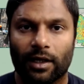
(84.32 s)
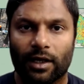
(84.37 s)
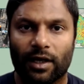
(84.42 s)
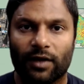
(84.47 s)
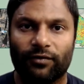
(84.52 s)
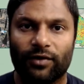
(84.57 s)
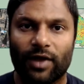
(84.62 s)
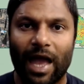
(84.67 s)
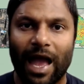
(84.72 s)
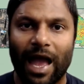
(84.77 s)

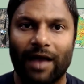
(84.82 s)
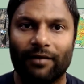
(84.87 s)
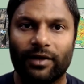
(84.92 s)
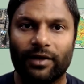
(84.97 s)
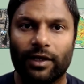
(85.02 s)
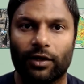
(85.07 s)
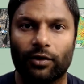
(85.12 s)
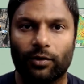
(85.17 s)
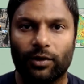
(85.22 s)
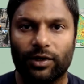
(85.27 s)
If you have
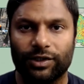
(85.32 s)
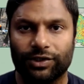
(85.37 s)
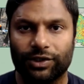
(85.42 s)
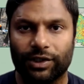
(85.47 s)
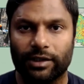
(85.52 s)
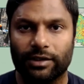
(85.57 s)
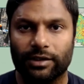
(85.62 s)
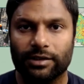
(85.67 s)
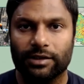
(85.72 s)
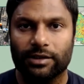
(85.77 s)
any
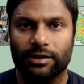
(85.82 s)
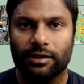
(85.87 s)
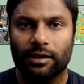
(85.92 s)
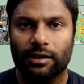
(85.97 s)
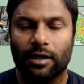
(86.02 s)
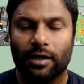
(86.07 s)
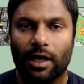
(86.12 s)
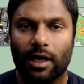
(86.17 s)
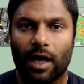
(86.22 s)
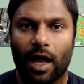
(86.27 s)
questions
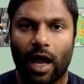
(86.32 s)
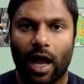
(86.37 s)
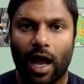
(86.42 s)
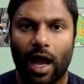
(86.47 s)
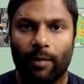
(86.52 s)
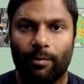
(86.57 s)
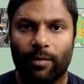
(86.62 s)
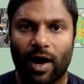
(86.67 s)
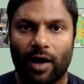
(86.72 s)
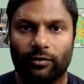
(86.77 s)

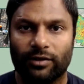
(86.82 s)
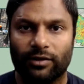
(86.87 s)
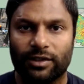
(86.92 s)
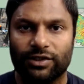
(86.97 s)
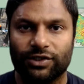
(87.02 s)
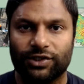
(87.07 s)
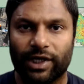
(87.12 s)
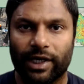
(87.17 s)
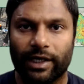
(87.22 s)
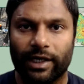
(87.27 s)
about this
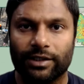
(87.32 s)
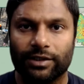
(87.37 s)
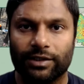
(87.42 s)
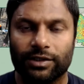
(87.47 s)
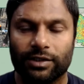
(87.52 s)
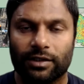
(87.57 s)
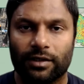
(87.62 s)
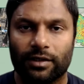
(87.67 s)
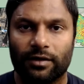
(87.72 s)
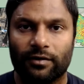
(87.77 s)

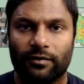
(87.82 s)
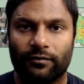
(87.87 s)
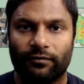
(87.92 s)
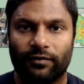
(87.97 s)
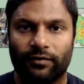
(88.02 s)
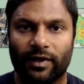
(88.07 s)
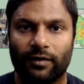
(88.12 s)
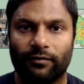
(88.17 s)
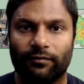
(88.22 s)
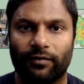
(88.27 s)
change,
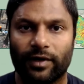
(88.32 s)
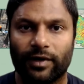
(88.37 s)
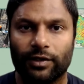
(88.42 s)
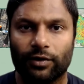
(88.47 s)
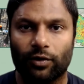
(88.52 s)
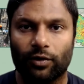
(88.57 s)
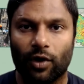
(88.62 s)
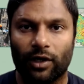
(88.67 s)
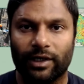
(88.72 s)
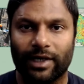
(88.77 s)
feel free
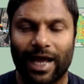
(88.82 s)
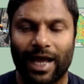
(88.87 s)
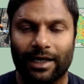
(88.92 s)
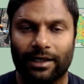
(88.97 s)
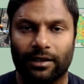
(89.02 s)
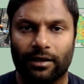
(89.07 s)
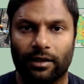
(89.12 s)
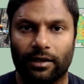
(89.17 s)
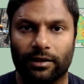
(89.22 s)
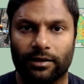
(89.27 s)
to
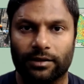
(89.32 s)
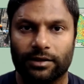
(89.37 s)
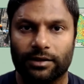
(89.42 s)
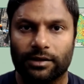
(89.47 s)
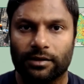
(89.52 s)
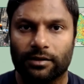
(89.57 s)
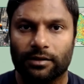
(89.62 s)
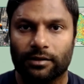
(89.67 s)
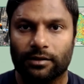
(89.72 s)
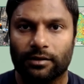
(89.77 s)
contact
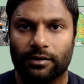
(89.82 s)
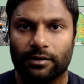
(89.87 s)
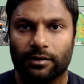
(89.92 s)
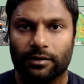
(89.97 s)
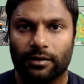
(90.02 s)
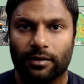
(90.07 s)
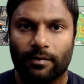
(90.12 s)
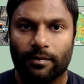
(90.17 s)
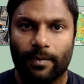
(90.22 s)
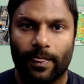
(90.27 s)
us.
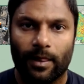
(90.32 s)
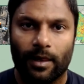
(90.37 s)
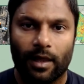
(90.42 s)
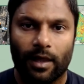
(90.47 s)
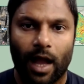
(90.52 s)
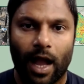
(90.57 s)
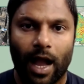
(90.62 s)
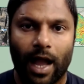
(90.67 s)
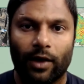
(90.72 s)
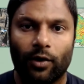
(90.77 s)

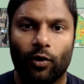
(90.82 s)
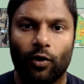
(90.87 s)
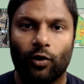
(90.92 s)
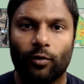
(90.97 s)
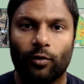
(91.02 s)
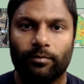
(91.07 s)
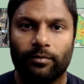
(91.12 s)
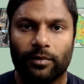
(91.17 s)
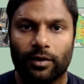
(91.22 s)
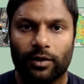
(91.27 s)
I
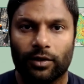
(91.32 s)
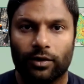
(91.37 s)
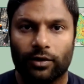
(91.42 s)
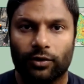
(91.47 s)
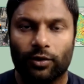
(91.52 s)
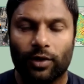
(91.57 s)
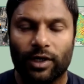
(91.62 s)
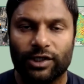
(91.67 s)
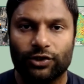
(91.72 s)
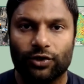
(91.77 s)
hope
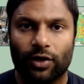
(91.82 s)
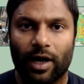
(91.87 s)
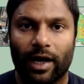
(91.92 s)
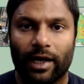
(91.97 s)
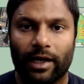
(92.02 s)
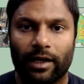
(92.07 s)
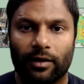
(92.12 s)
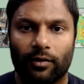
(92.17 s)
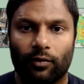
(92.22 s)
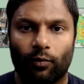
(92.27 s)
you
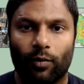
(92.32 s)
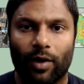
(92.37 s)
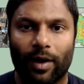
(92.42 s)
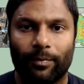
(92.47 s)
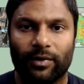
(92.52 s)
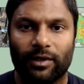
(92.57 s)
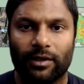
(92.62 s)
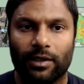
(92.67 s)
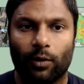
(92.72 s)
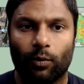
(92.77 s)
enjoy
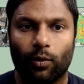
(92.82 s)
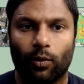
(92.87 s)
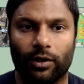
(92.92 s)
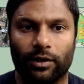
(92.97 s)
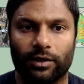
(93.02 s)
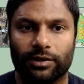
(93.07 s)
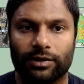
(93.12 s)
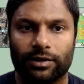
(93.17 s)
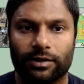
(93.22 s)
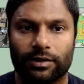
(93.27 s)
rapping in the
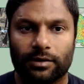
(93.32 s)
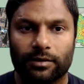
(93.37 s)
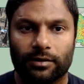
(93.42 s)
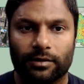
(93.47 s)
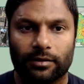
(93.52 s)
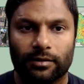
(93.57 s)
Woods.